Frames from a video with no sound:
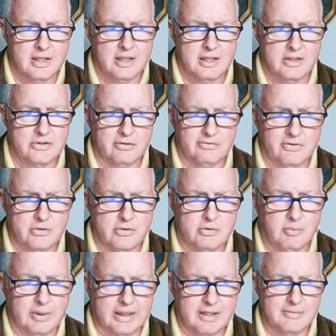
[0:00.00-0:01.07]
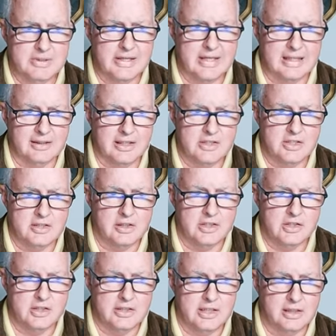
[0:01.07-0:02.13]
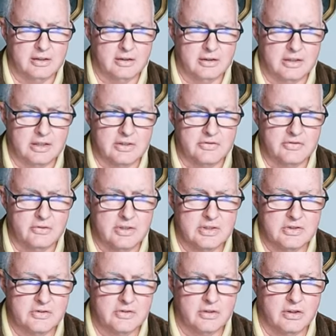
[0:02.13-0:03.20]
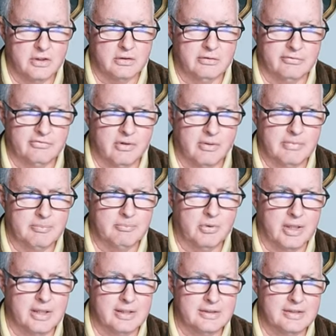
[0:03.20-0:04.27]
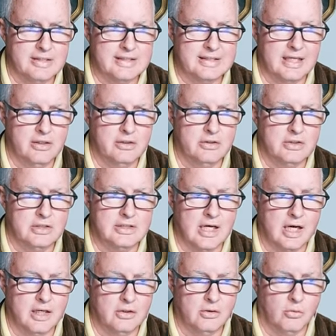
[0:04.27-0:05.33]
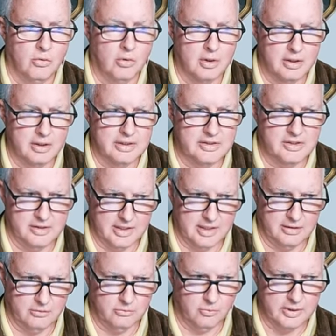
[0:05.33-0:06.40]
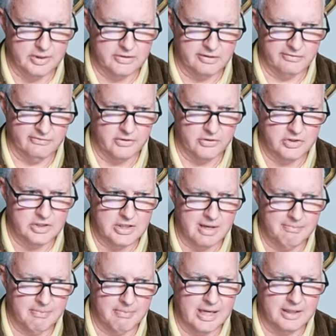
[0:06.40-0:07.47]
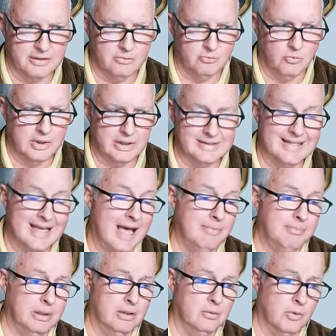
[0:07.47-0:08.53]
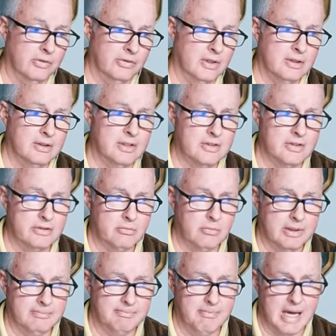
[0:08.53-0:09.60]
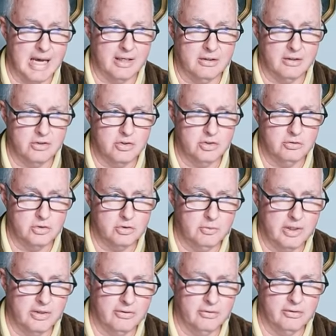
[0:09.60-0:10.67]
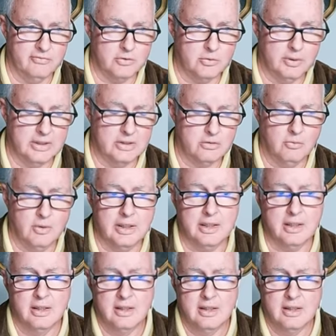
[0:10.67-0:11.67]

And so, folks, when it comes to that legislation, take a look at this. So this is an article from the BrennanCenter.org. It's entitled, What is the First Step Act and What's Happening with It? This is written back on June 23rd of 2020.